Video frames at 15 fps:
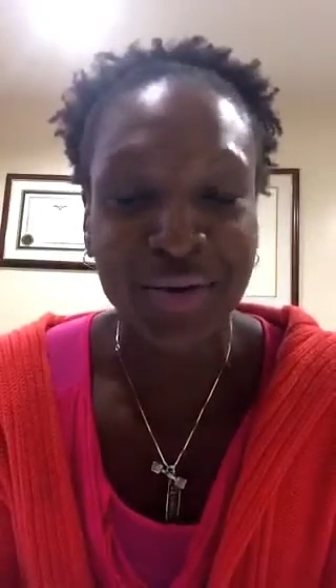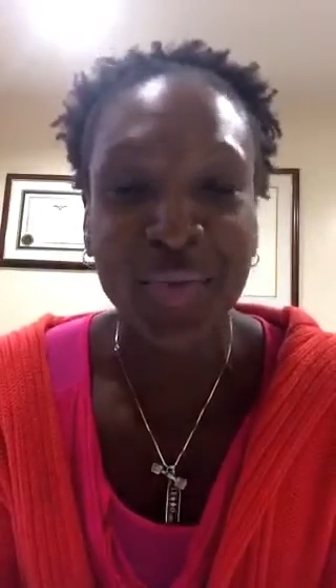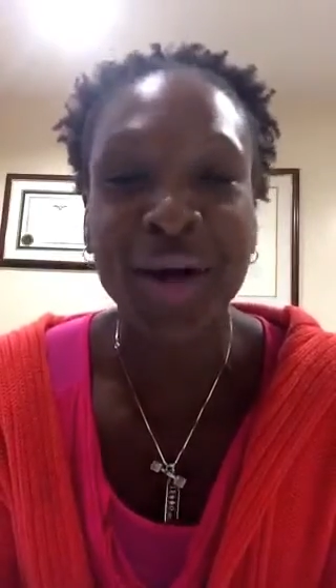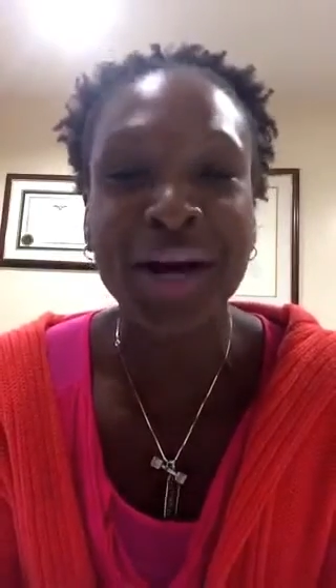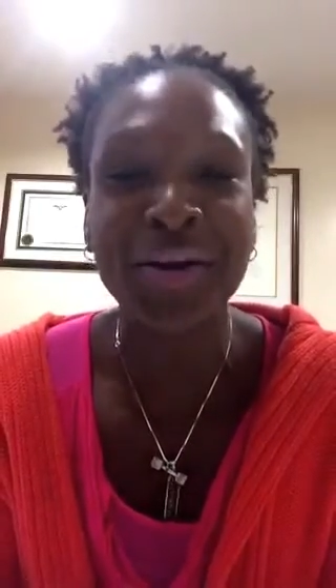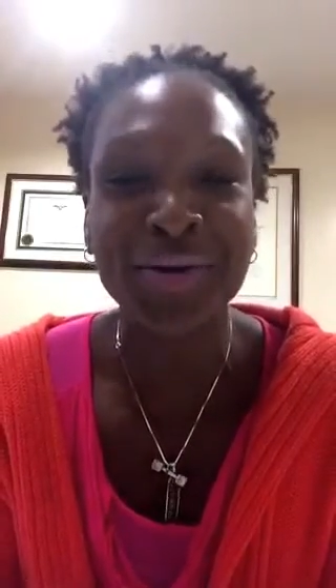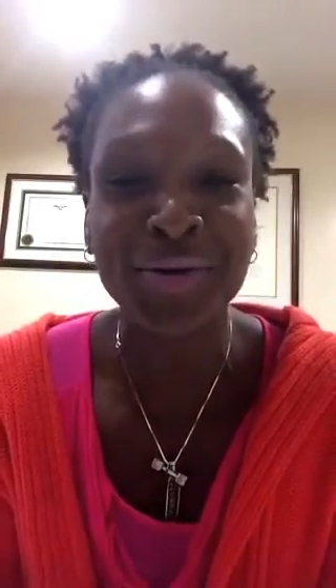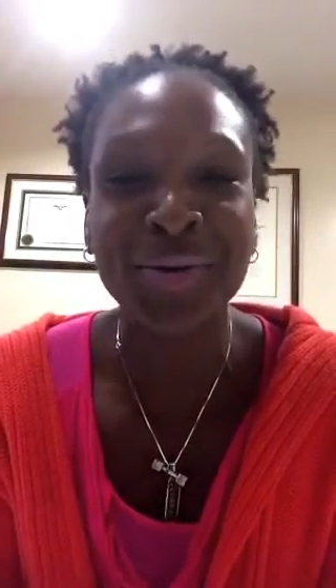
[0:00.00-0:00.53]

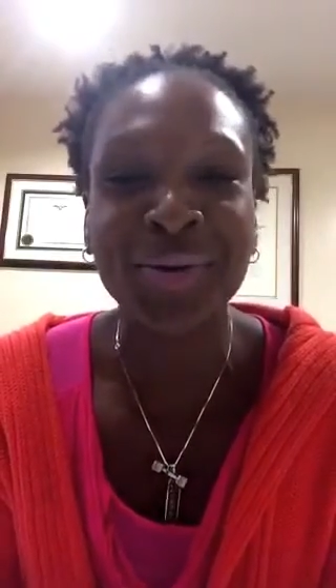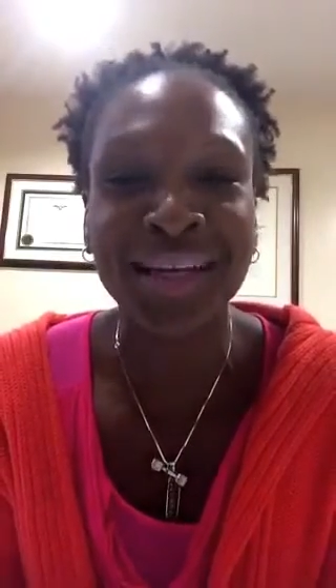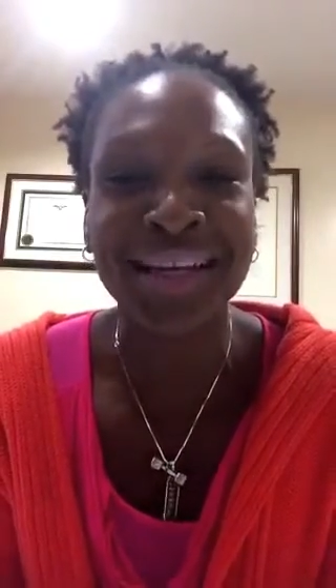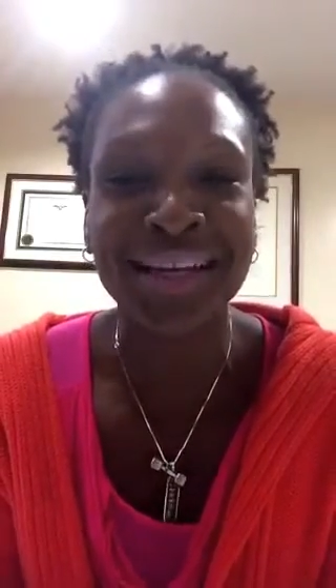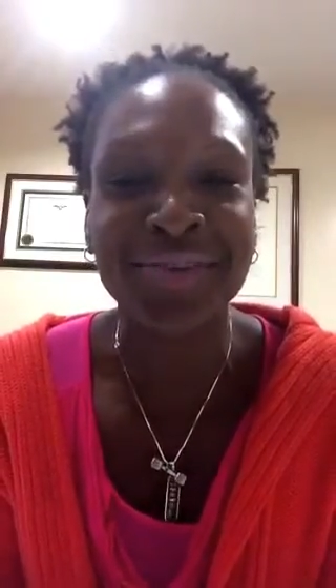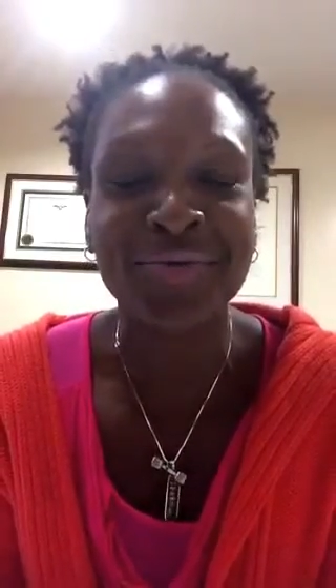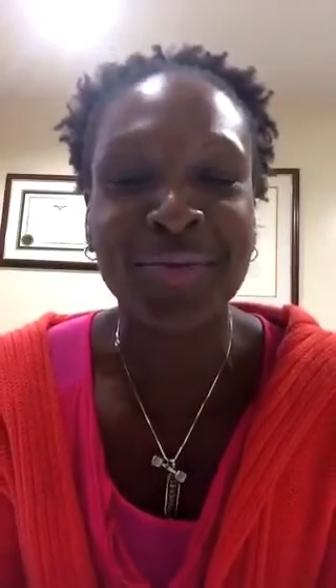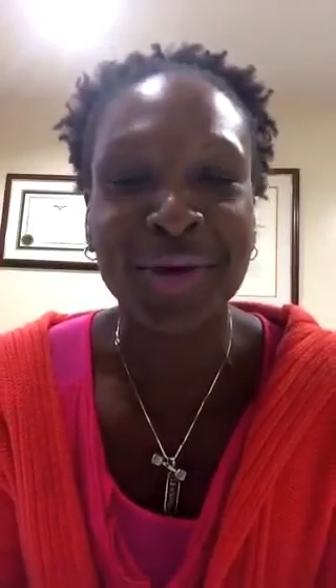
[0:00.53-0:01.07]
where you
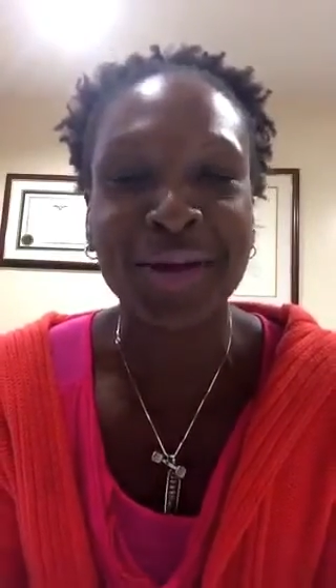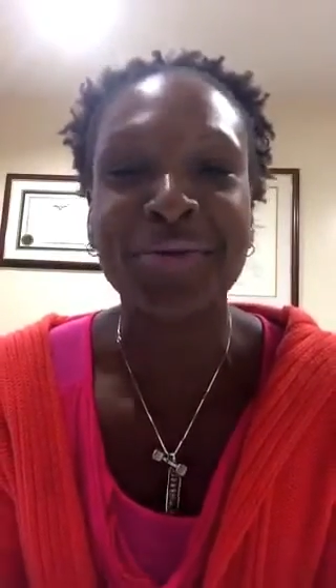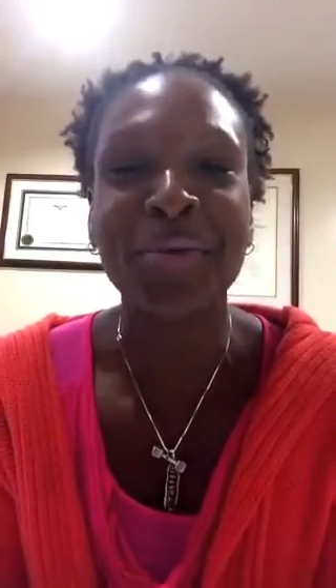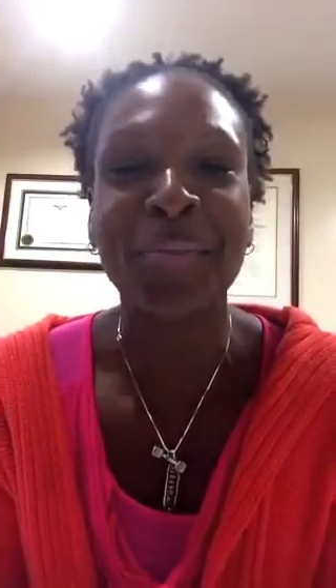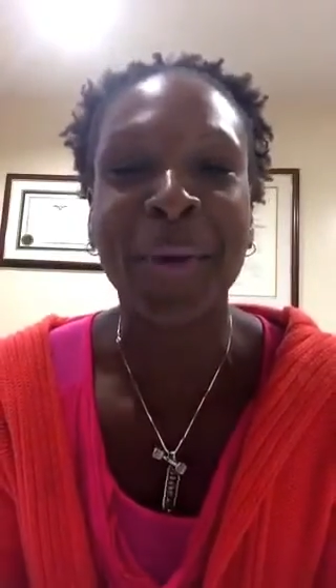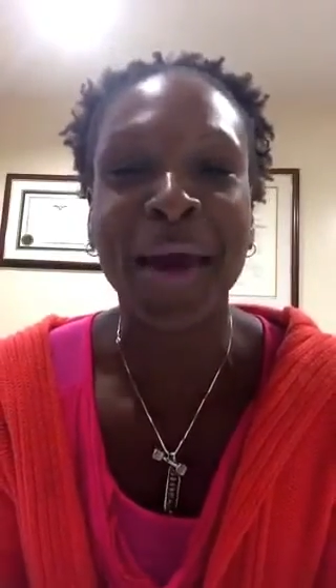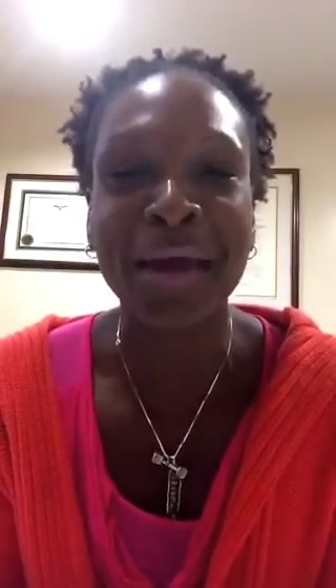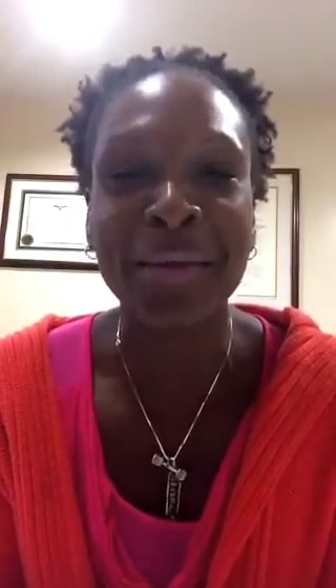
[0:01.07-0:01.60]
live, where
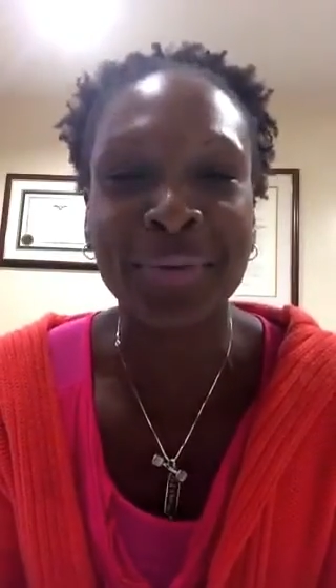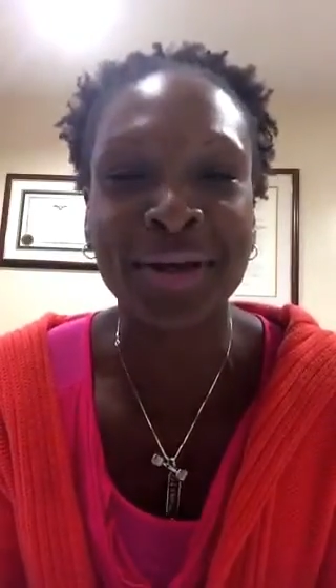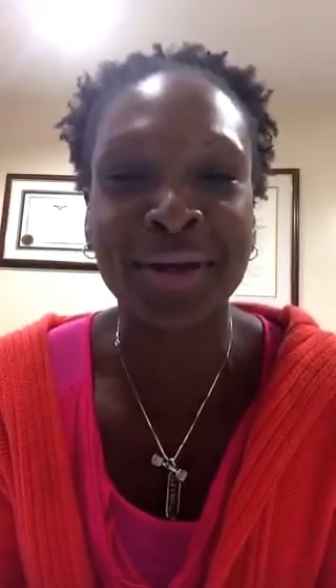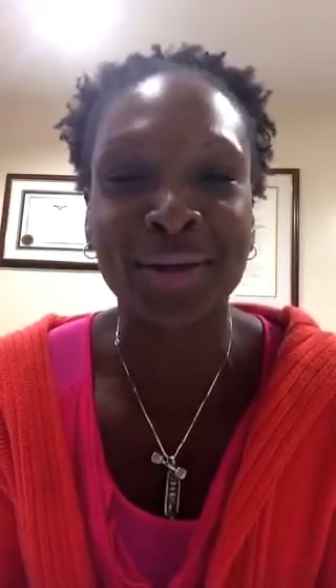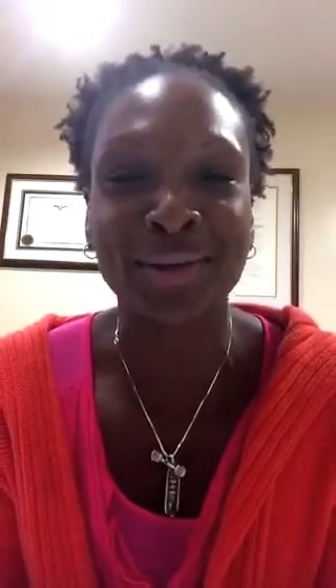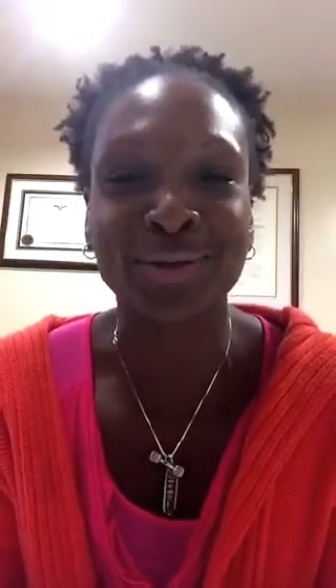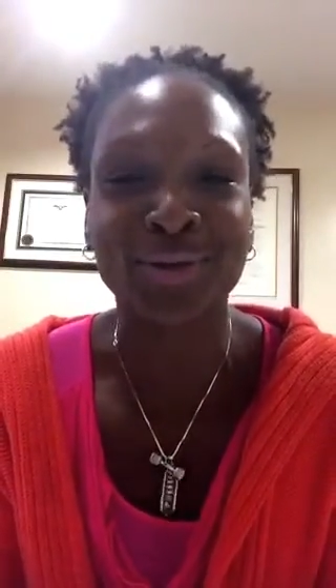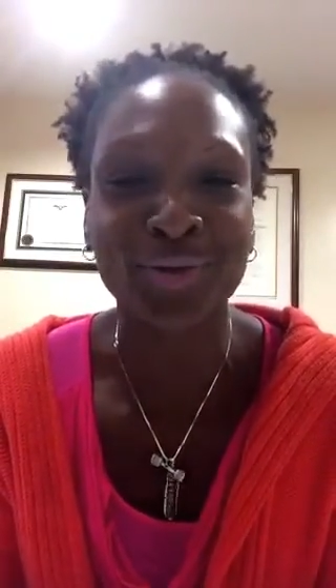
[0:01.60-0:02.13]
you pay
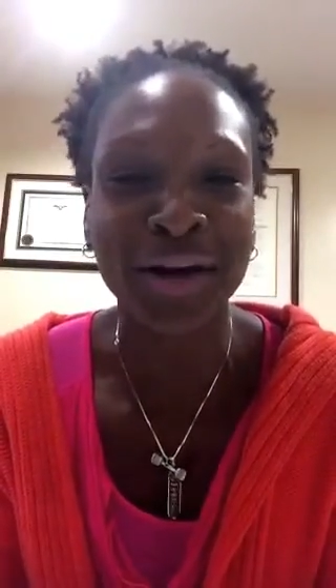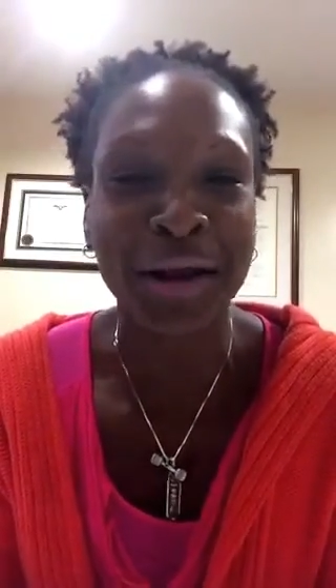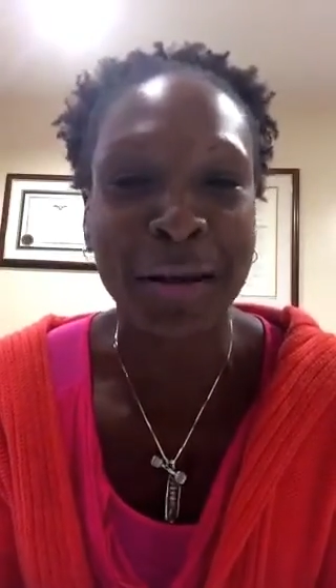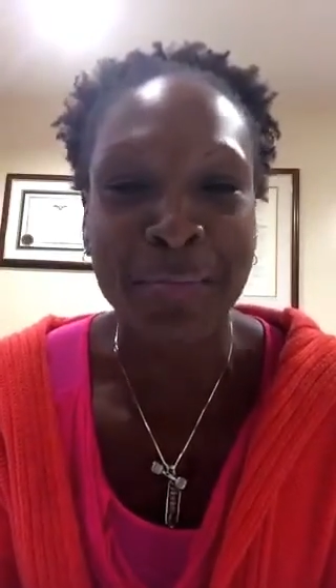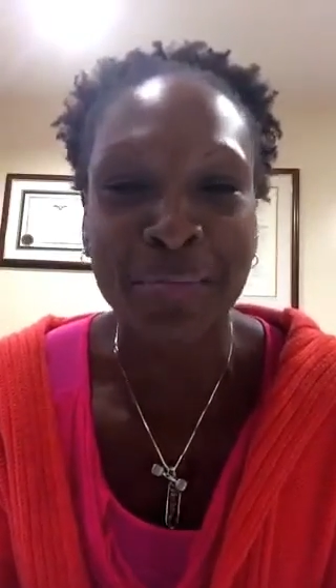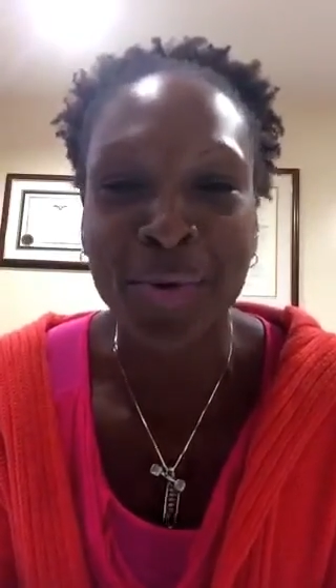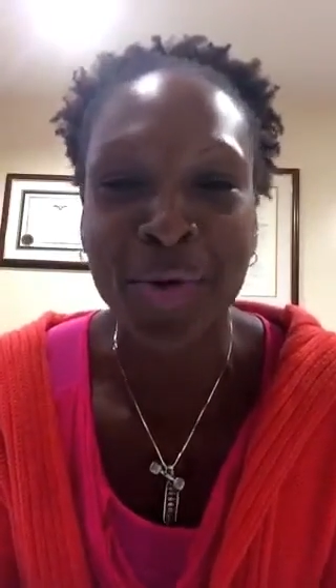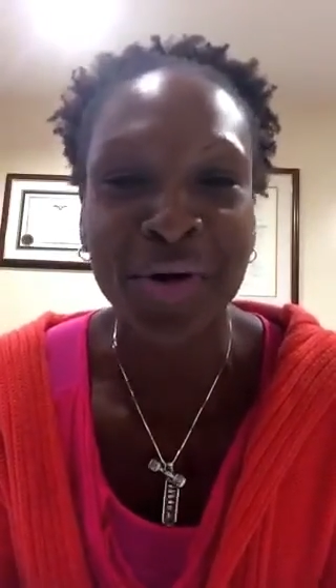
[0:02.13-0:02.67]
bills,
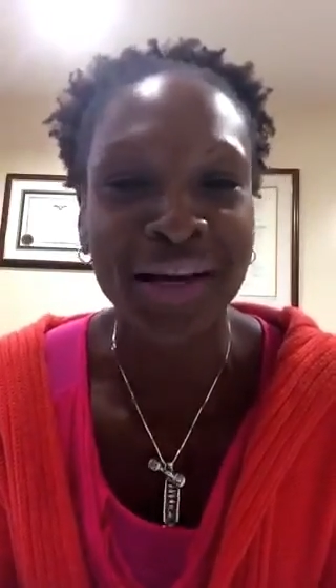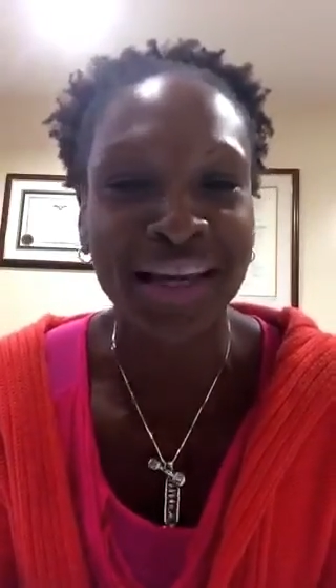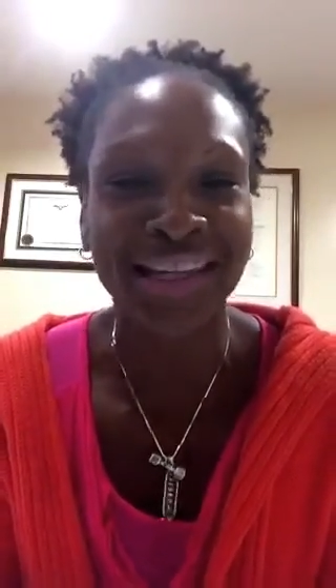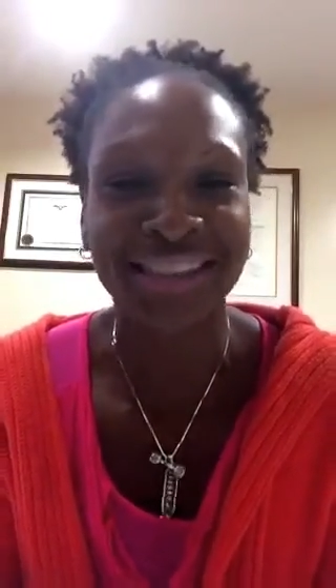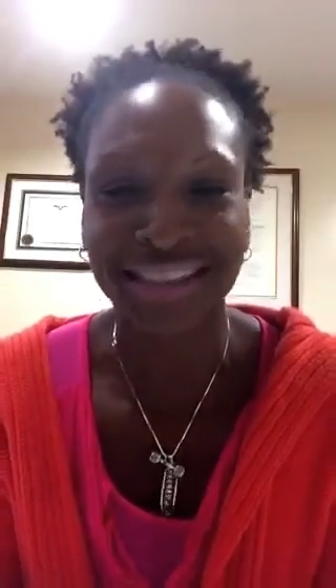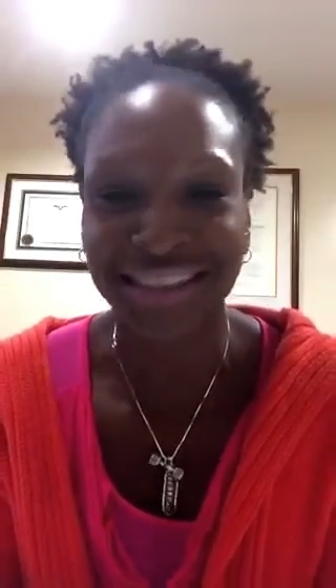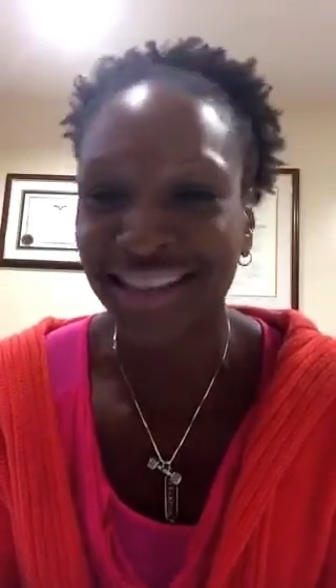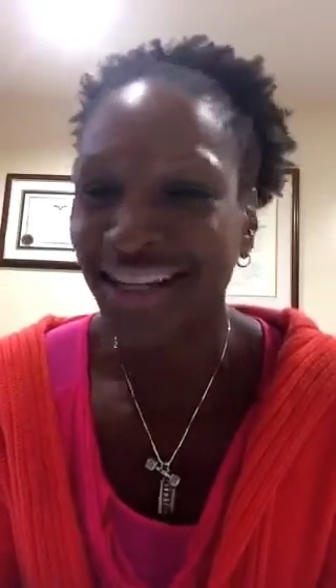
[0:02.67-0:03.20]
rent,
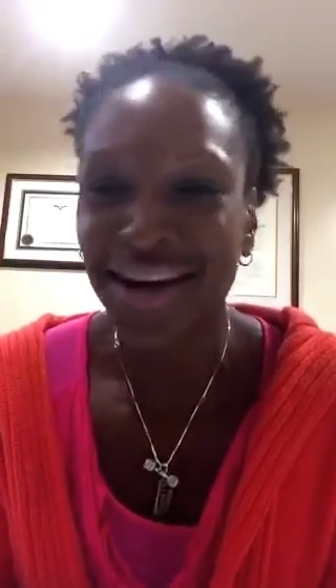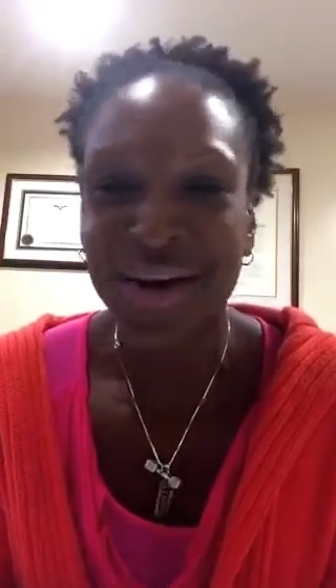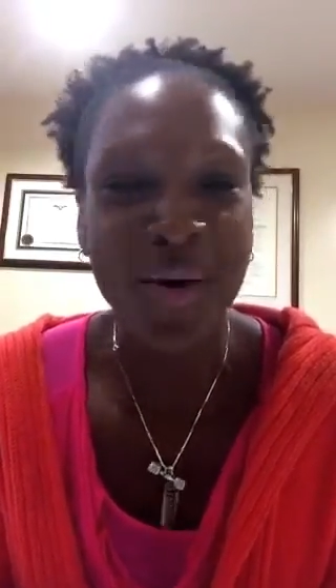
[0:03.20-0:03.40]
mortgage,